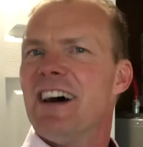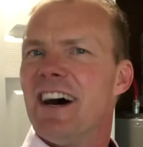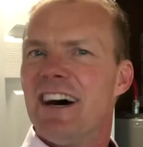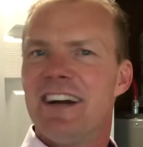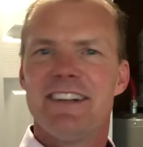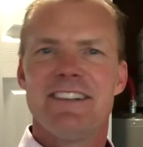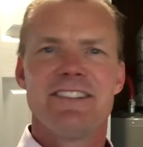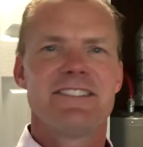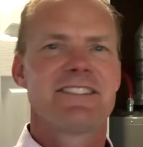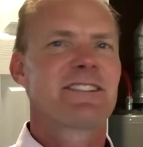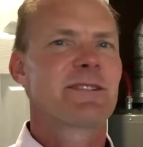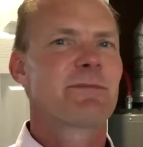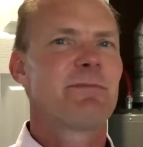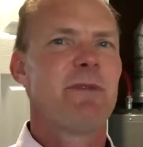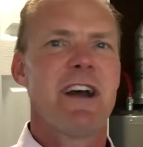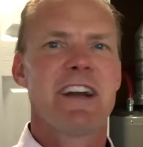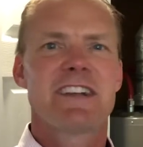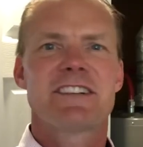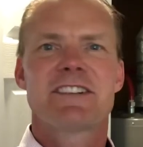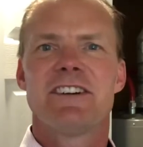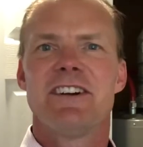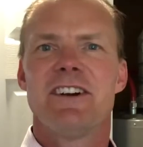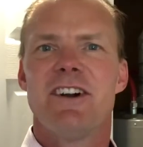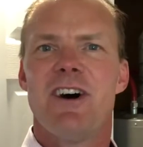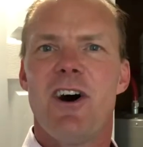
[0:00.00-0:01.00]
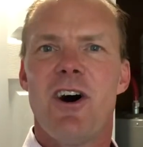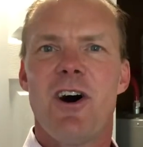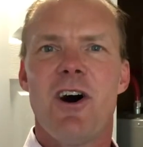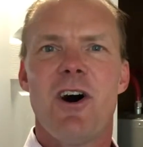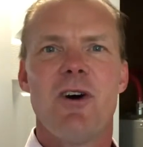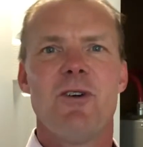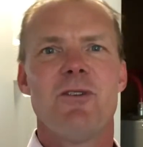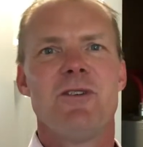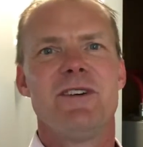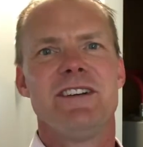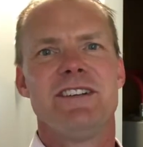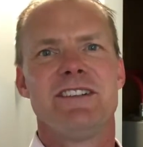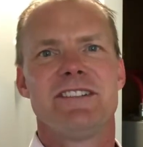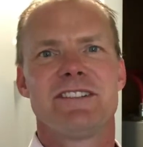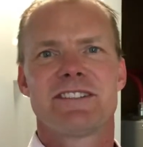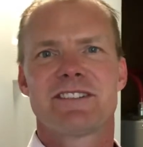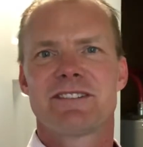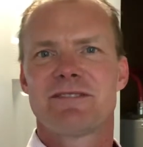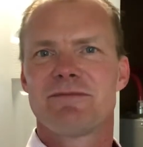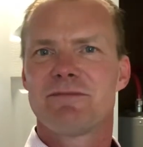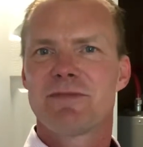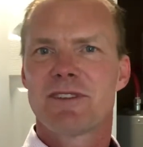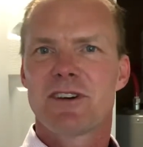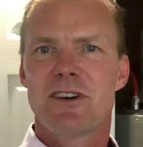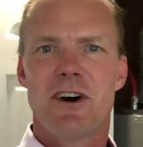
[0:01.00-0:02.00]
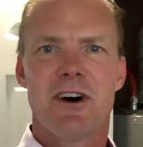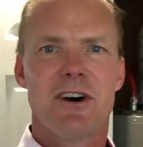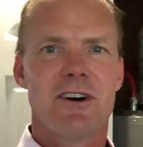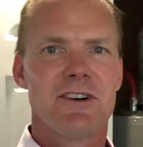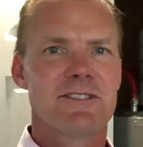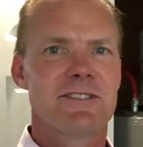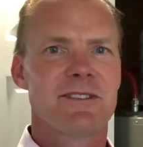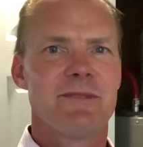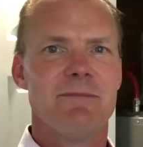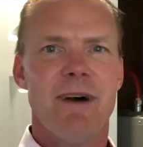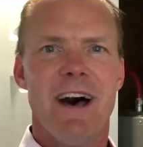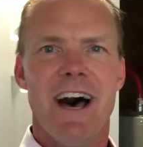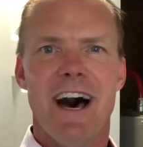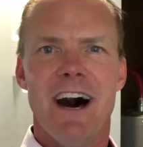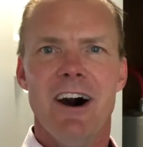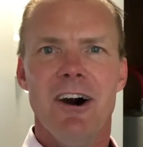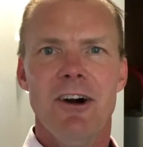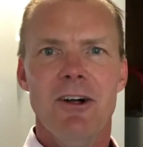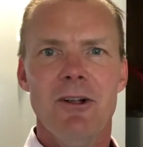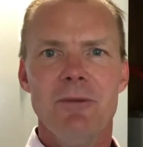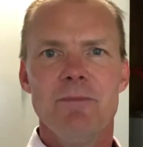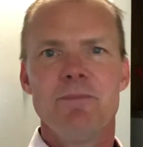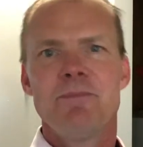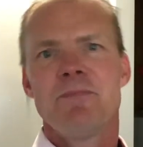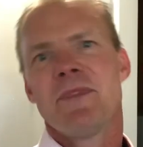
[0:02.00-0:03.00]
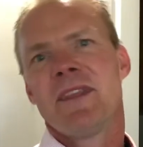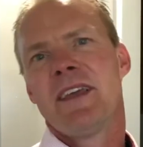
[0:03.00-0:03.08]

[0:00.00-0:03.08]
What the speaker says: an inspector always calls them out.